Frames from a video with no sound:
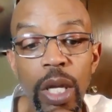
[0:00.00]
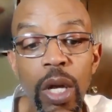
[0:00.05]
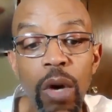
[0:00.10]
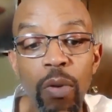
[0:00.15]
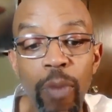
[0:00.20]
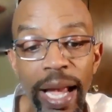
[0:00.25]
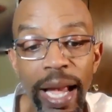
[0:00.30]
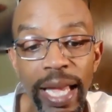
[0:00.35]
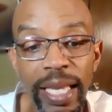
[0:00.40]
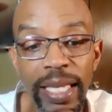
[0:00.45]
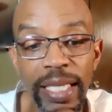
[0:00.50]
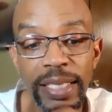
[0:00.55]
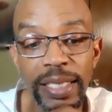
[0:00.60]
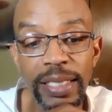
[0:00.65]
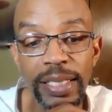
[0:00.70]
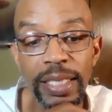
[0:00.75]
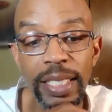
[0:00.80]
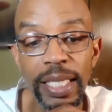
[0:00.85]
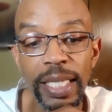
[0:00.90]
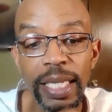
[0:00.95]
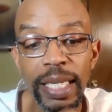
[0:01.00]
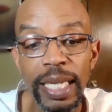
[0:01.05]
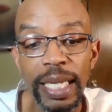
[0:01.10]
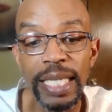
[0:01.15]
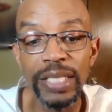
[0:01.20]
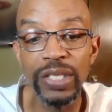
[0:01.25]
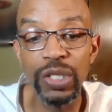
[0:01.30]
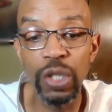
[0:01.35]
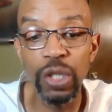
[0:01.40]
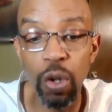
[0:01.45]
Whiteness
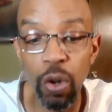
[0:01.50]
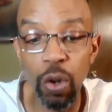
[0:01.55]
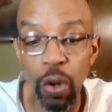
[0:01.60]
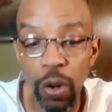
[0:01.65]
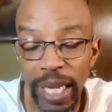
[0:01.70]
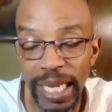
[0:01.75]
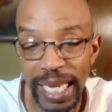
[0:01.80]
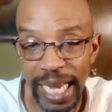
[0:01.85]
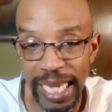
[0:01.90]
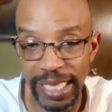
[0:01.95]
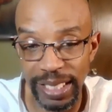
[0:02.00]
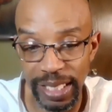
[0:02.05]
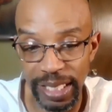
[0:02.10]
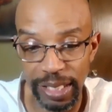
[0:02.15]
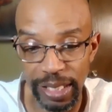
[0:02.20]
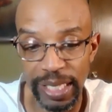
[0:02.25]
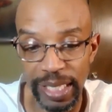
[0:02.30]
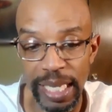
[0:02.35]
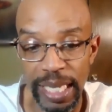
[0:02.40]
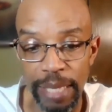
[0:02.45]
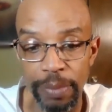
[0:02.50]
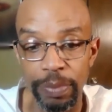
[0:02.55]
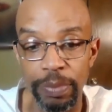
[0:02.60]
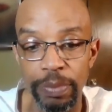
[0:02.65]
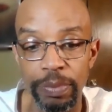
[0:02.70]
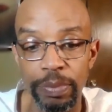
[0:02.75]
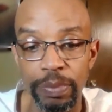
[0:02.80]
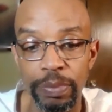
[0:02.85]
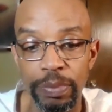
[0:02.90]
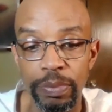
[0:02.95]
is an organizing scheme.
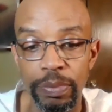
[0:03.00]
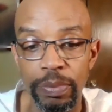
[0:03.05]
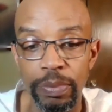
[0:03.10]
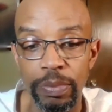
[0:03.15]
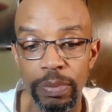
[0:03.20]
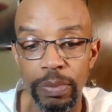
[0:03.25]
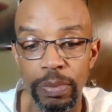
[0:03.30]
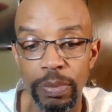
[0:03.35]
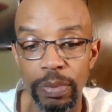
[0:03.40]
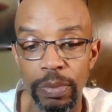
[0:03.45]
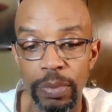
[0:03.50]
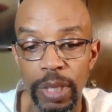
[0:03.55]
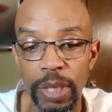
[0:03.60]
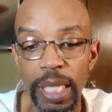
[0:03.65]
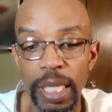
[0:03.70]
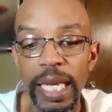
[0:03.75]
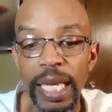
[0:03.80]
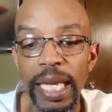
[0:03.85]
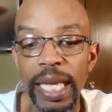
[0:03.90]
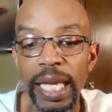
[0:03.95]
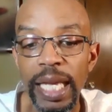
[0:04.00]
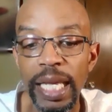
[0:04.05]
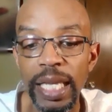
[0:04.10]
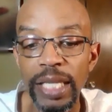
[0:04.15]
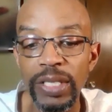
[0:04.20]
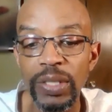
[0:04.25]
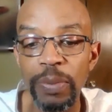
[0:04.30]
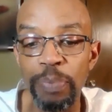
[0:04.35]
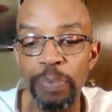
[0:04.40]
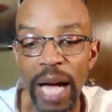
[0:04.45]
It
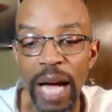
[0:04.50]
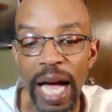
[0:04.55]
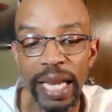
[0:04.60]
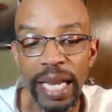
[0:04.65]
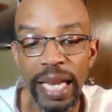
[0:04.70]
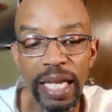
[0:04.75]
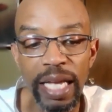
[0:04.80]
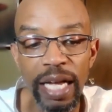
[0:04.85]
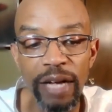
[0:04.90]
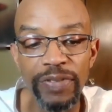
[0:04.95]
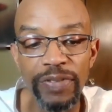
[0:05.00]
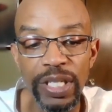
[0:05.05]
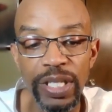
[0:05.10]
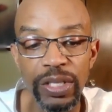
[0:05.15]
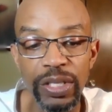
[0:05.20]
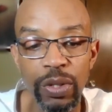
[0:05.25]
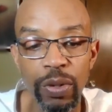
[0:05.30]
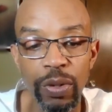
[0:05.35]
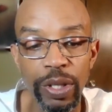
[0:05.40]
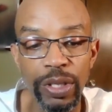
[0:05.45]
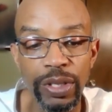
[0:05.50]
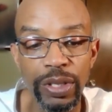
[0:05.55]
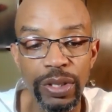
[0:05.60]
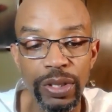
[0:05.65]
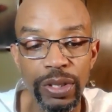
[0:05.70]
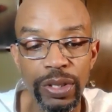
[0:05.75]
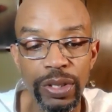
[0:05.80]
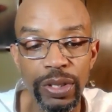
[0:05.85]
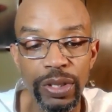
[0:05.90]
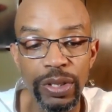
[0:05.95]
is a body of
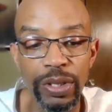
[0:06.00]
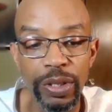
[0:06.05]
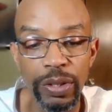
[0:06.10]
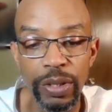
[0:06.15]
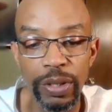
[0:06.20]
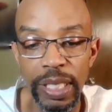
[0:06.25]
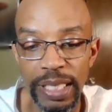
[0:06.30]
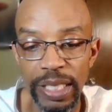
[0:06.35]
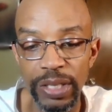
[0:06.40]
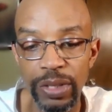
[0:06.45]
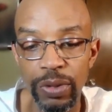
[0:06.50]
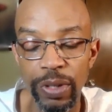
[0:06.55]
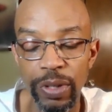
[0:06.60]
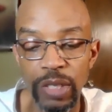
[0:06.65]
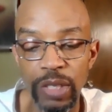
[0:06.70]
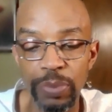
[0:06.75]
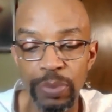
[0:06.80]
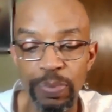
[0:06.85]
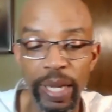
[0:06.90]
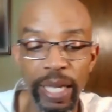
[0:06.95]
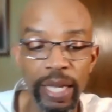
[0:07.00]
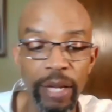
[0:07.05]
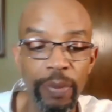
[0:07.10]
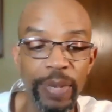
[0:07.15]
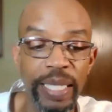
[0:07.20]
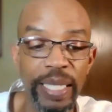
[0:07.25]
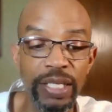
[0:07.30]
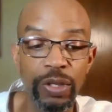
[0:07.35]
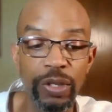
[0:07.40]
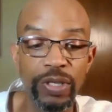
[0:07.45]
discourse in discourse, by
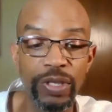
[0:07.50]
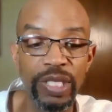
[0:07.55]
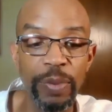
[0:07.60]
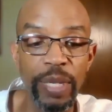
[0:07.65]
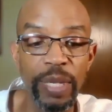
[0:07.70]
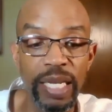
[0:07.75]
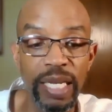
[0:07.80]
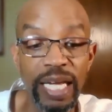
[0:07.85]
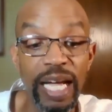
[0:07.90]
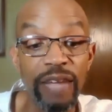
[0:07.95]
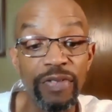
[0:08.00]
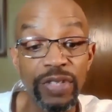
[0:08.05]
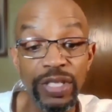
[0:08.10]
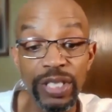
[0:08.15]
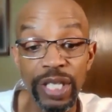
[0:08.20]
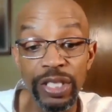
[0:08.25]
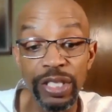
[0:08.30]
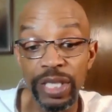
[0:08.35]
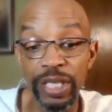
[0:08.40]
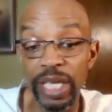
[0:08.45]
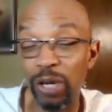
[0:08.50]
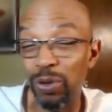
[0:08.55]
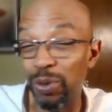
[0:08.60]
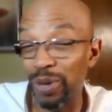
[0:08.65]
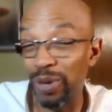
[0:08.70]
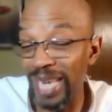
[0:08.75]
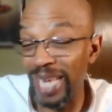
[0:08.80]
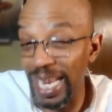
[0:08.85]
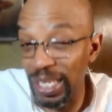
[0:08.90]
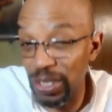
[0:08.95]
discourse, I mean a conversation that
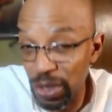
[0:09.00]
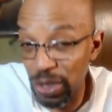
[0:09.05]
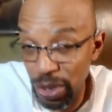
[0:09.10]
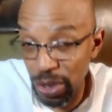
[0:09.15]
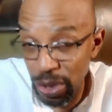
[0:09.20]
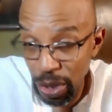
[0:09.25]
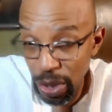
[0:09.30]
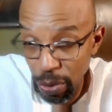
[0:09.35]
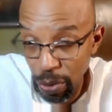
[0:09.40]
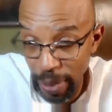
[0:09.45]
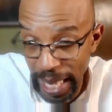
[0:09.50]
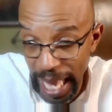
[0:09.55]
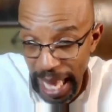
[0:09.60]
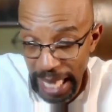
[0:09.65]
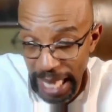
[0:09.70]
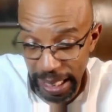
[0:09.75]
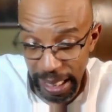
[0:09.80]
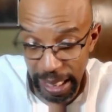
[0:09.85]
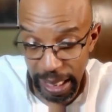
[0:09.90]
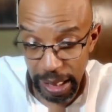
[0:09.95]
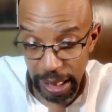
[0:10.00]
creates reality.